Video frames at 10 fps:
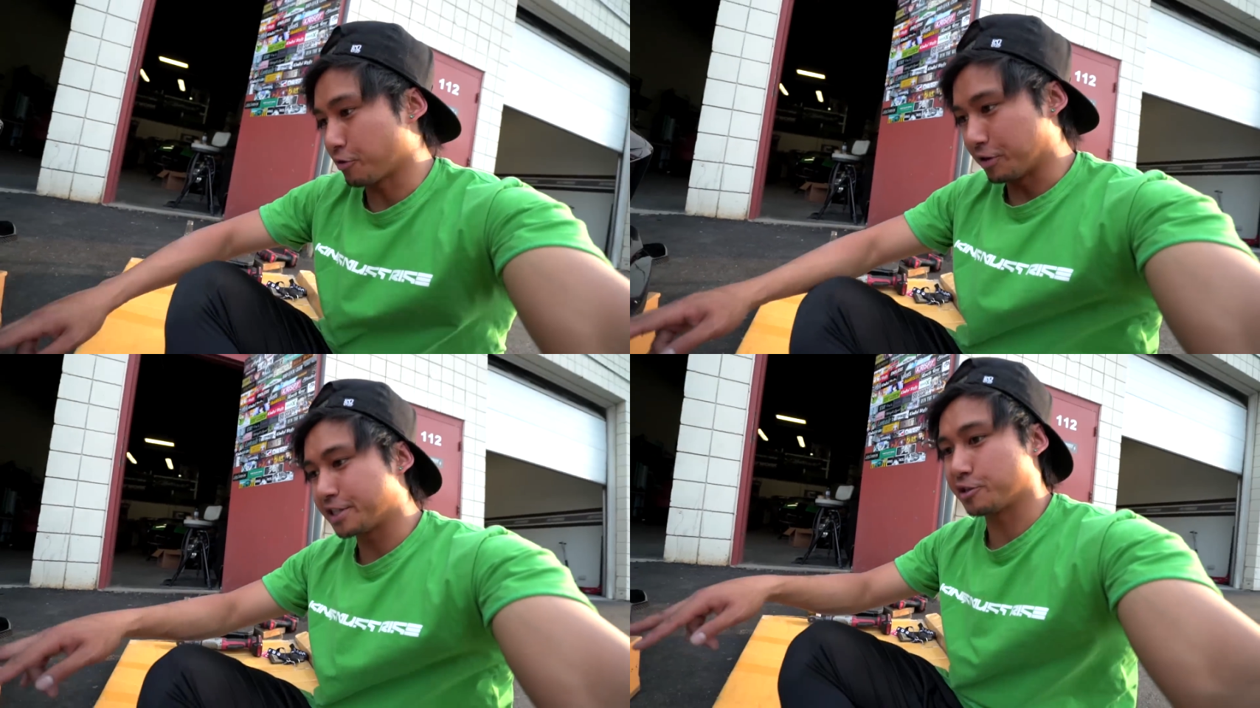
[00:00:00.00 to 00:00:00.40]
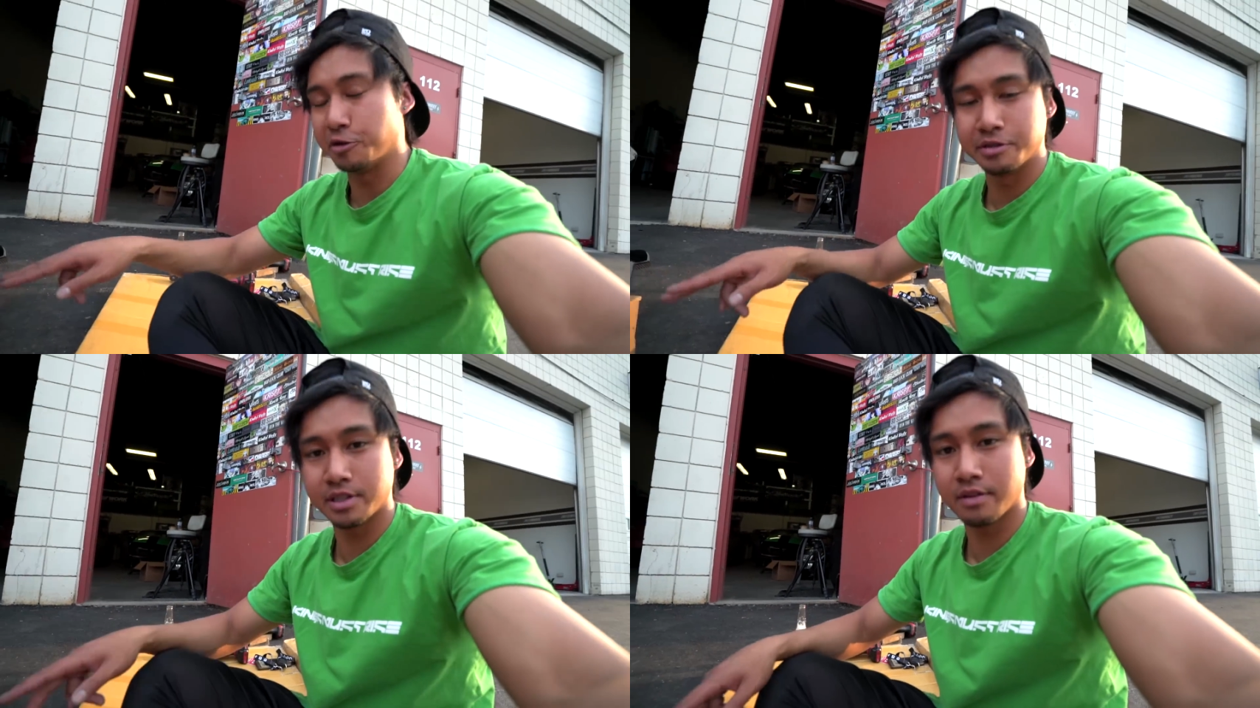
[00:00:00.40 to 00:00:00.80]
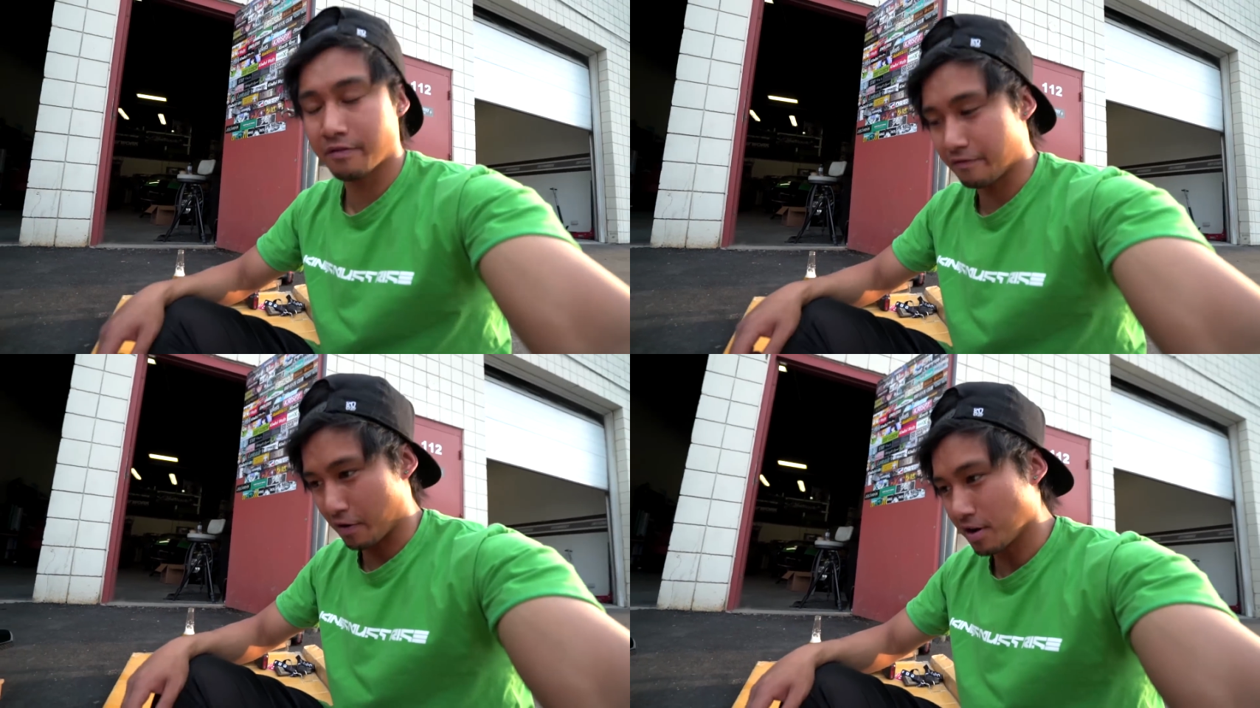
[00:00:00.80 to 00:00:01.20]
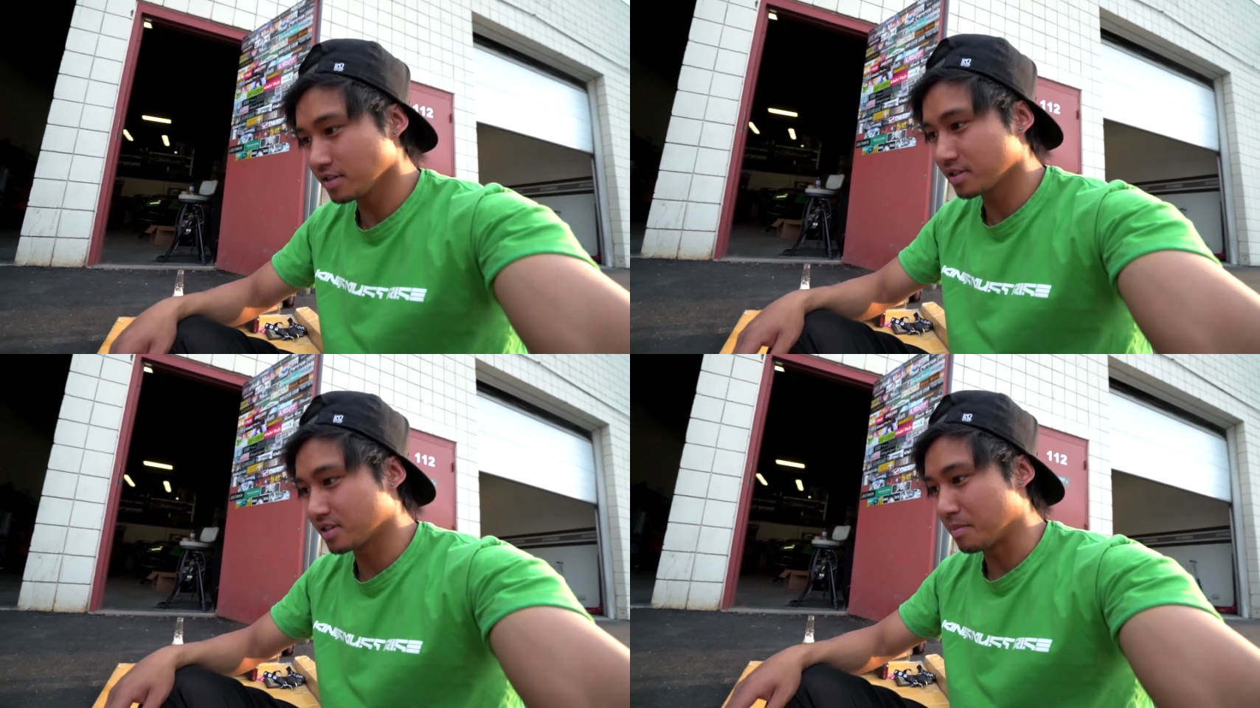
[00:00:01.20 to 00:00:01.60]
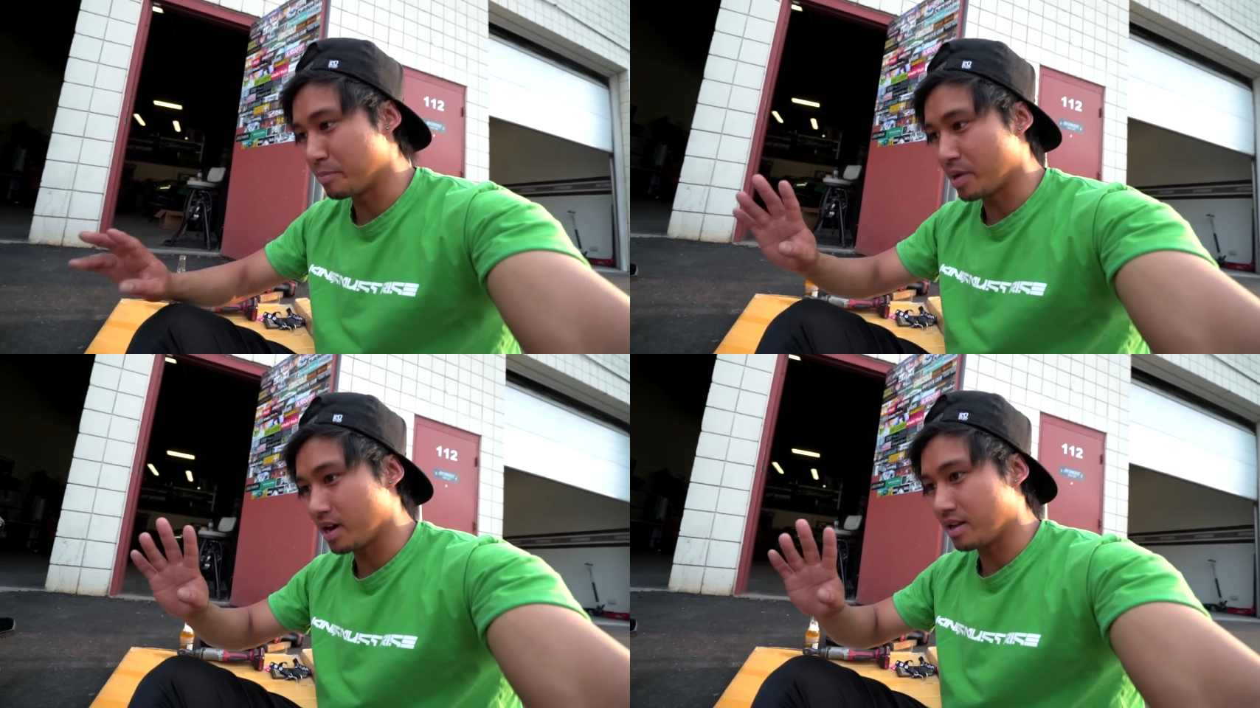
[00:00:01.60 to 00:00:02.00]
3 screws in first,
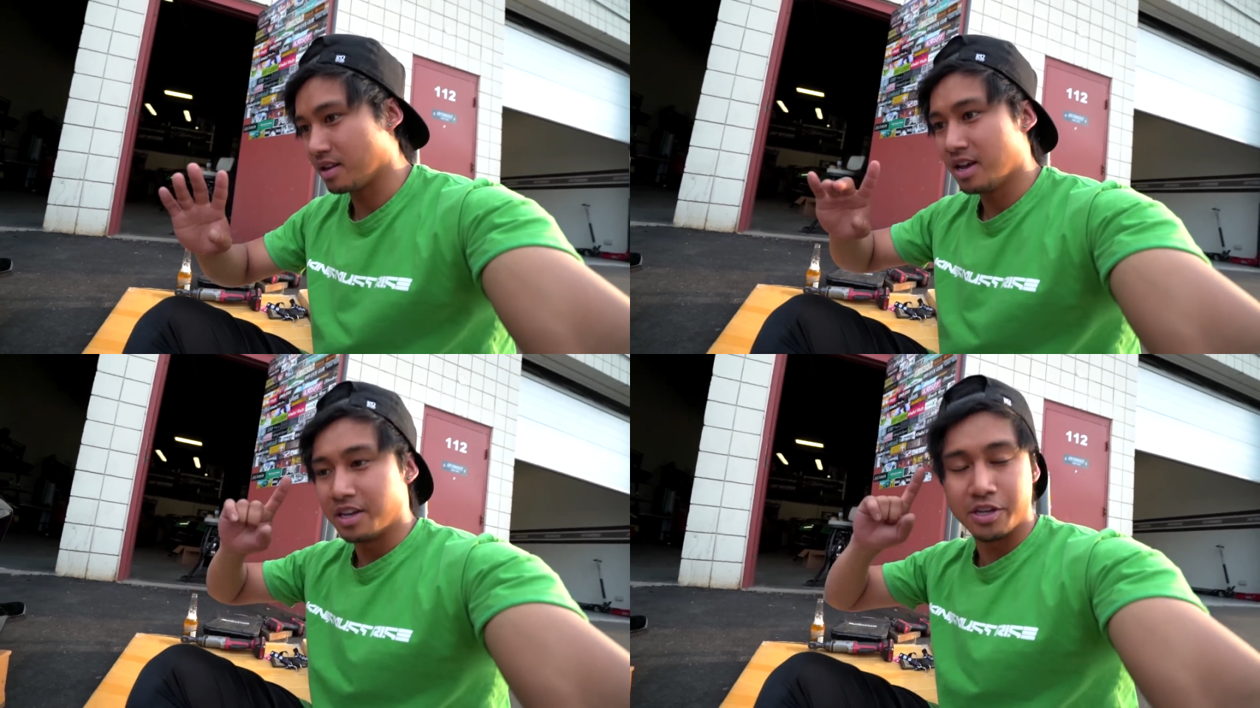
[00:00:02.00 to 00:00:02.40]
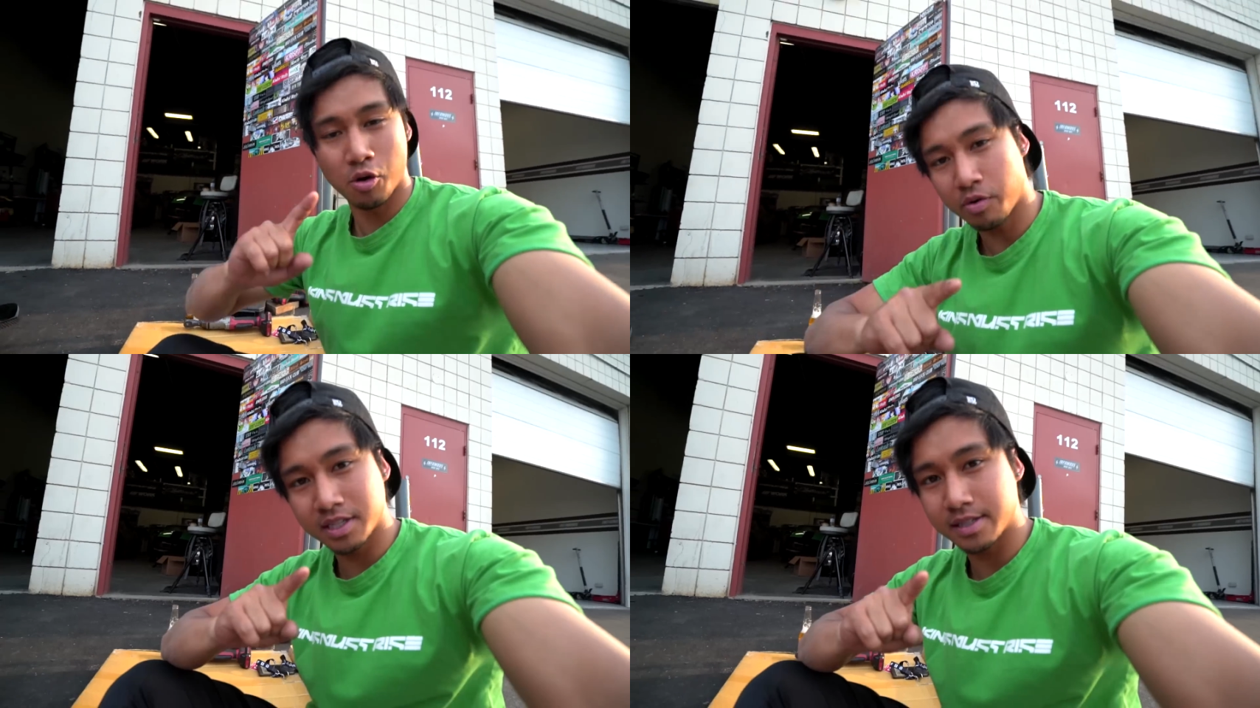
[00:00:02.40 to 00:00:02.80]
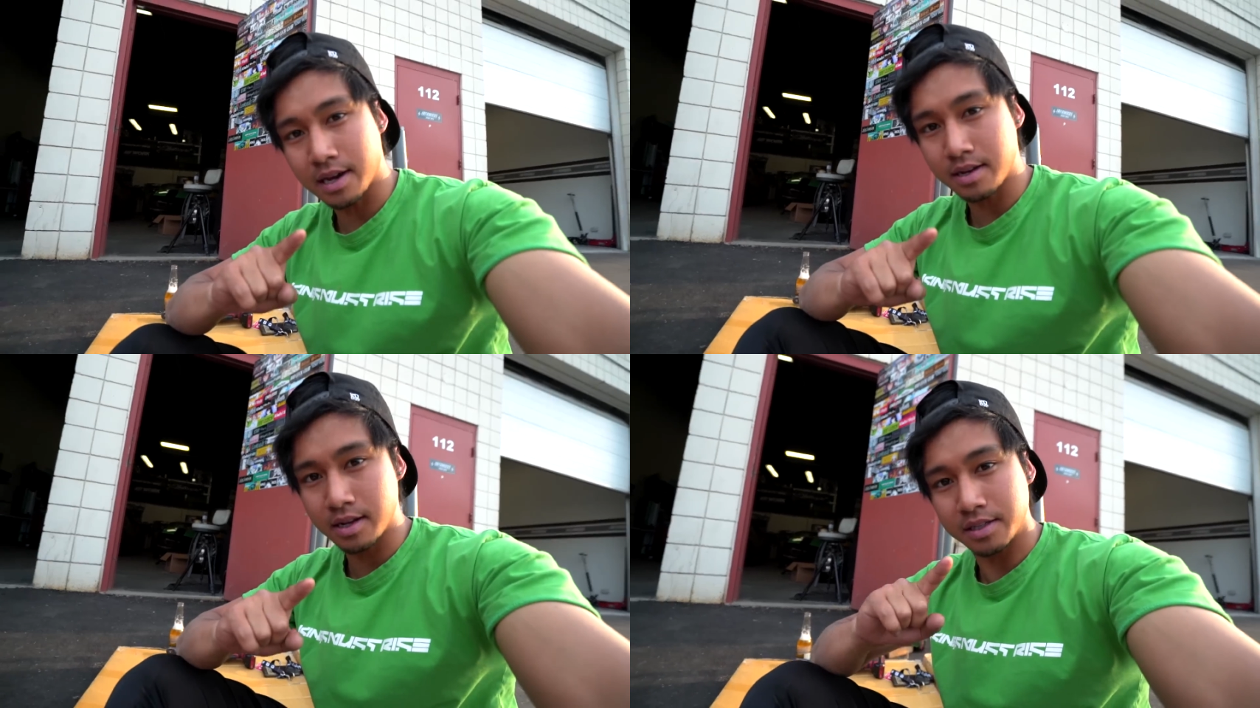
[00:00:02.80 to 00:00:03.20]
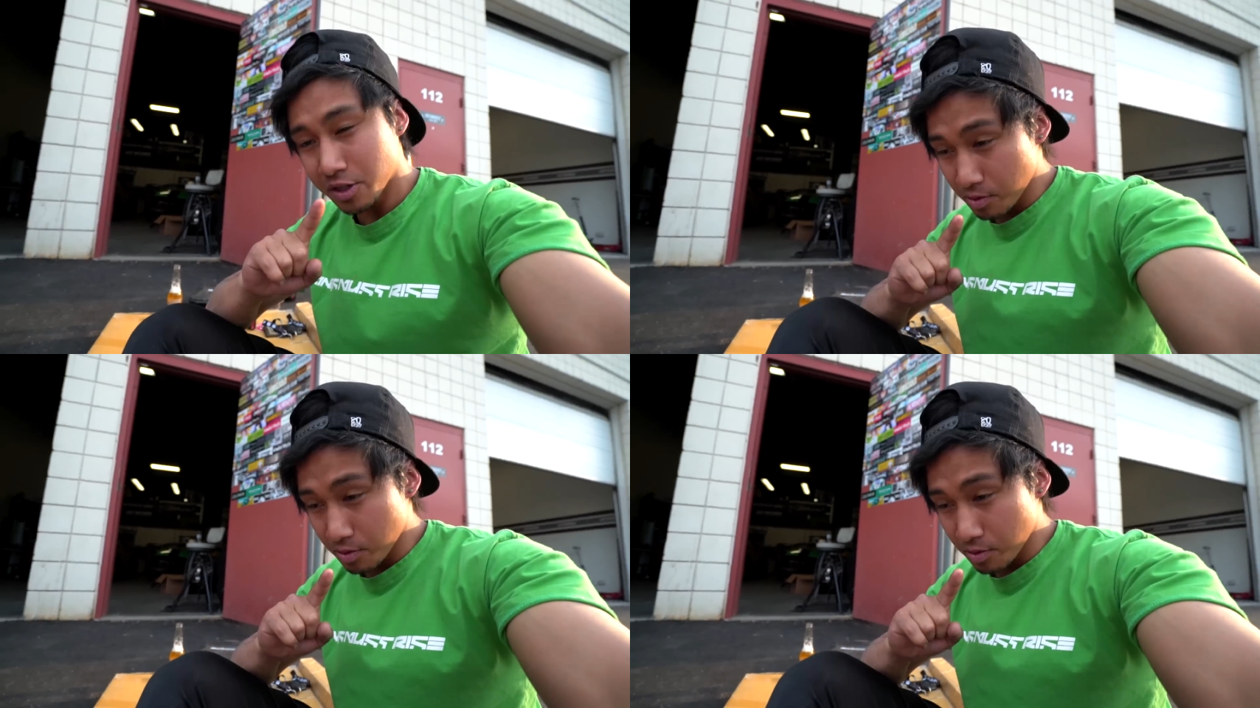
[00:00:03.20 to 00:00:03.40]
but you don't want to tighten it too